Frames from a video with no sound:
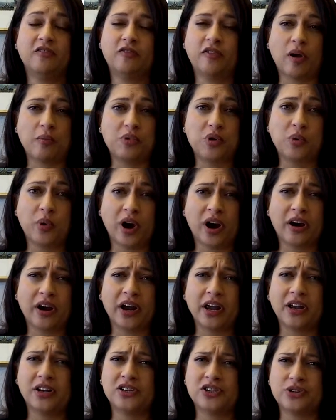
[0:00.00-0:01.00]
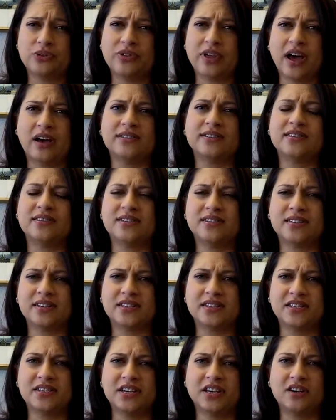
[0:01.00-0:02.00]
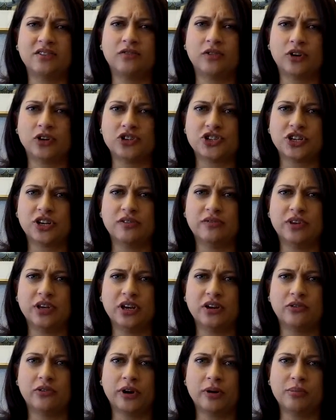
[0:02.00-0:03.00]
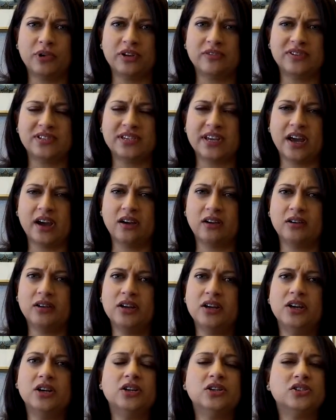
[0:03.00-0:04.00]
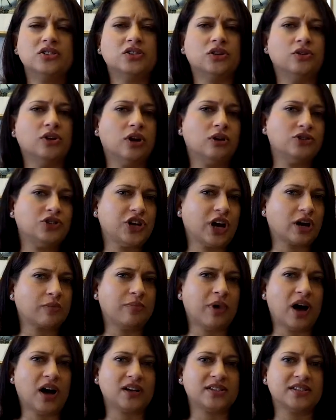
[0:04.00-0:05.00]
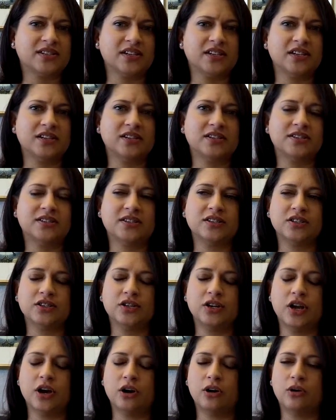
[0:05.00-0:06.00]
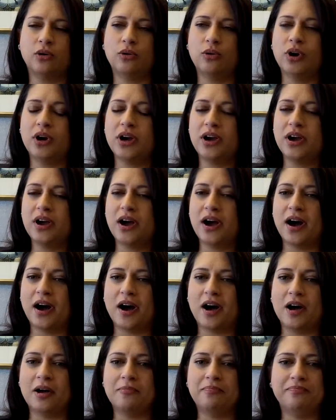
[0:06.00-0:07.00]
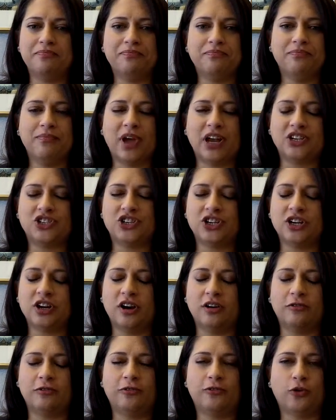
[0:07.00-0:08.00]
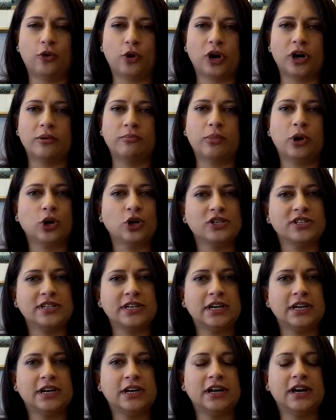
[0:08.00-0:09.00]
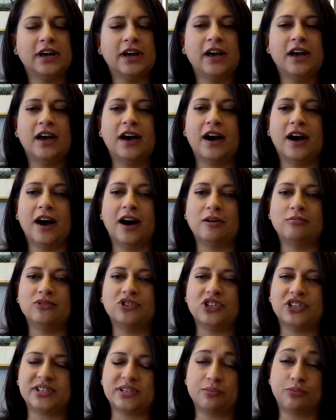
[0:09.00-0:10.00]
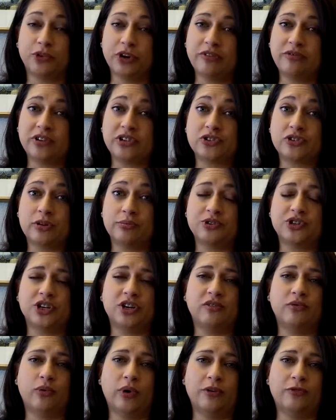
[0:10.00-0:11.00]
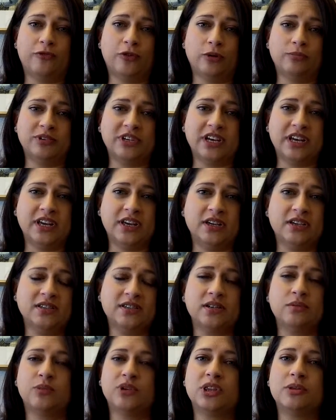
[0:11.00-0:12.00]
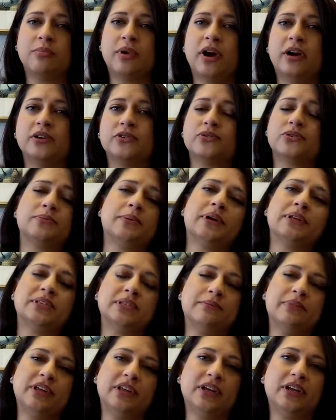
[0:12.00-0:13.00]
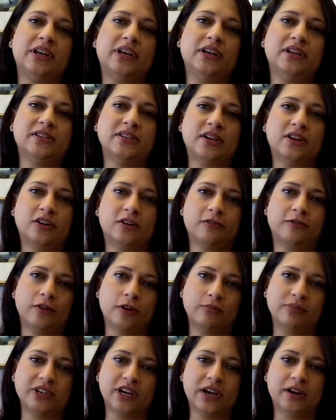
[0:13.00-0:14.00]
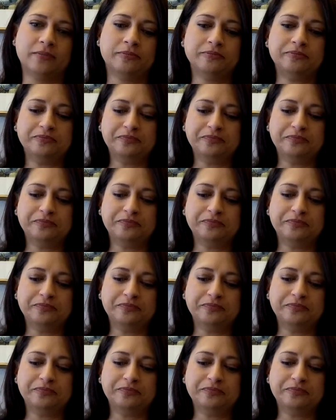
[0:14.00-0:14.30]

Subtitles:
February 2016 version of the agreement of sale. So no check boxes, no mention of foreign person, just a brief description of what FERPTA is and what the buyer's responsibility is under FERPTA.